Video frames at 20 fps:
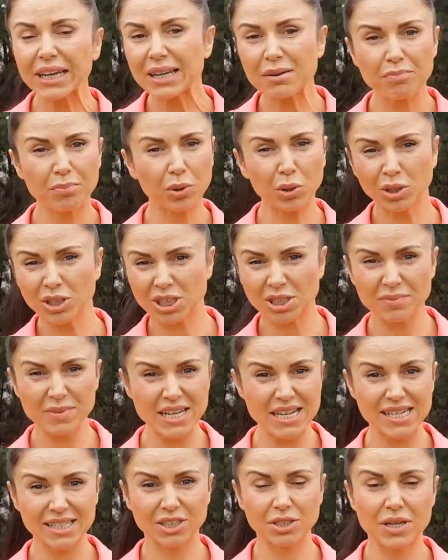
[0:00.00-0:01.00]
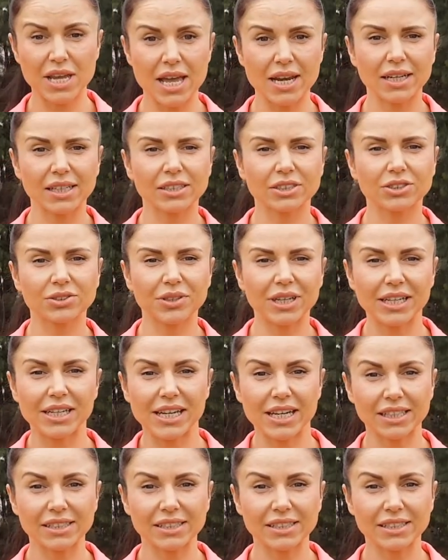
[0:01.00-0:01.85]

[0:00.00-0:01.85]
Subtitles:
really pushed me into getting into any